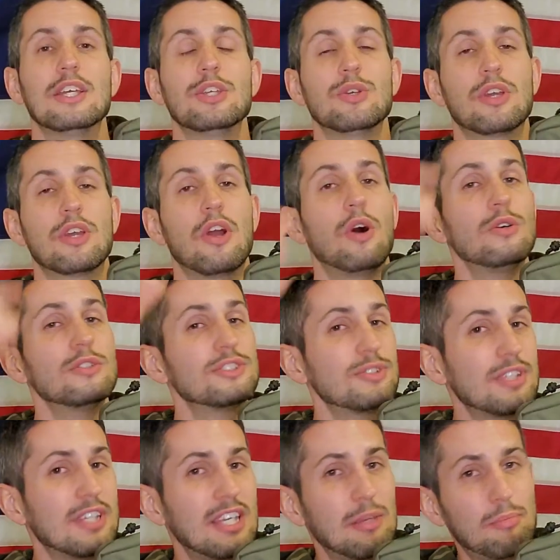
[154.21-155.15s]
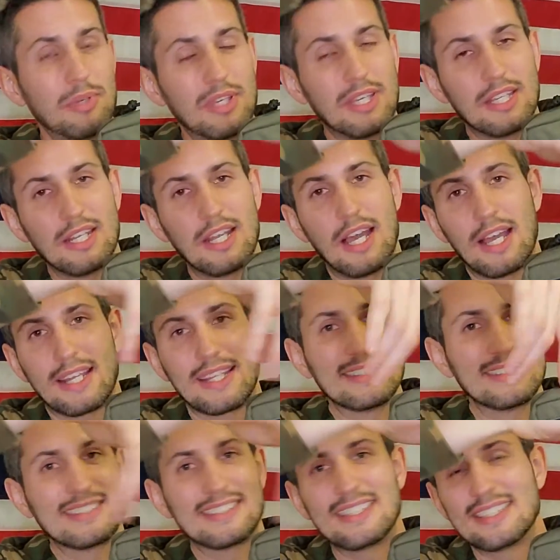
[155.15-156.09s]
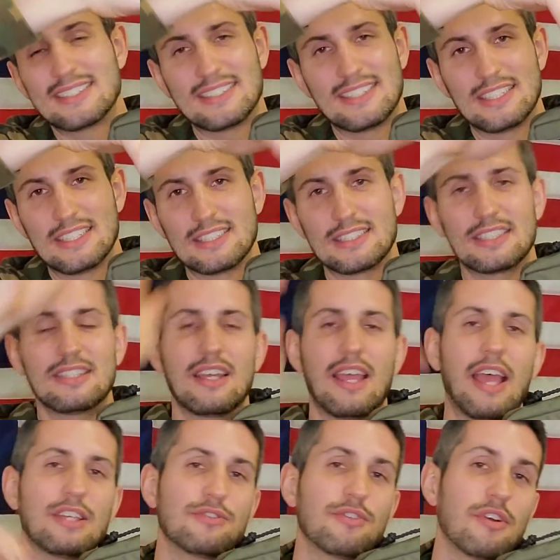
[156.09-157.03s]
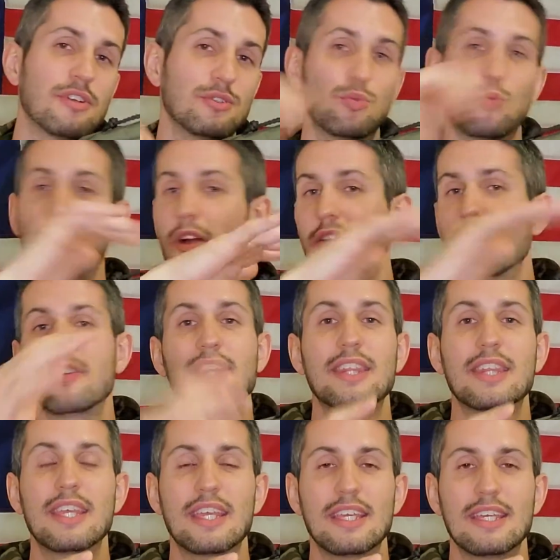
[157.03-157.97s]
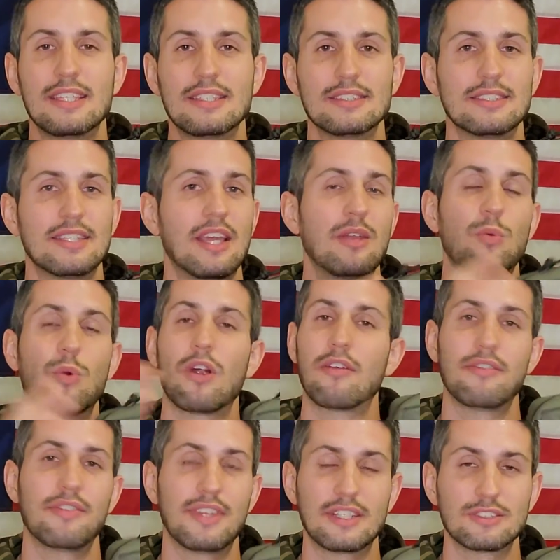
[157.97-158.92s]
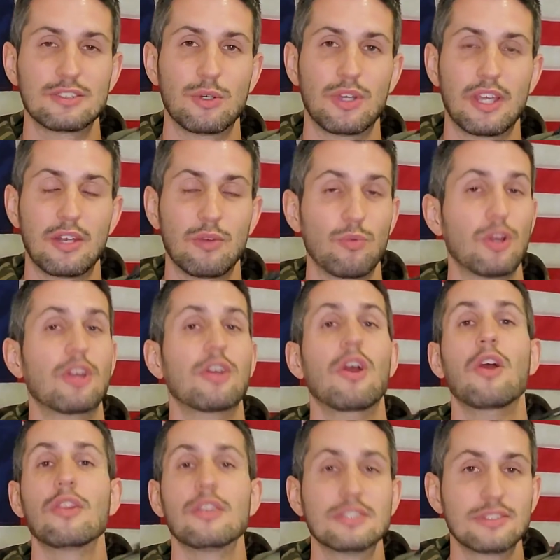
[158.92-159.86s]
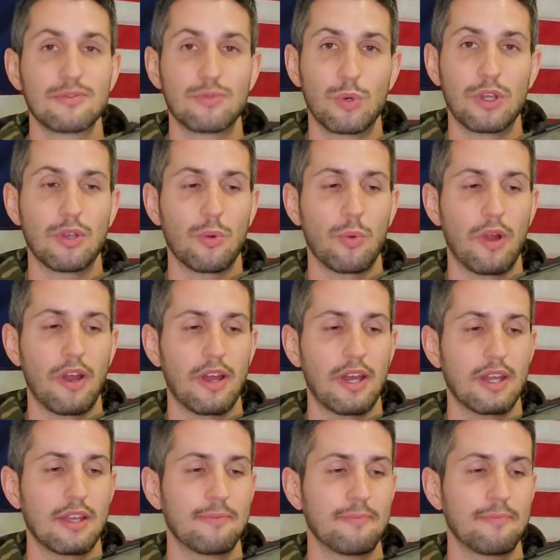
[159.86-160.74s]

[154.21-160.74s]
You can also keep it consistent as far as where everything is and where everything's located, regardless of what you're wearing.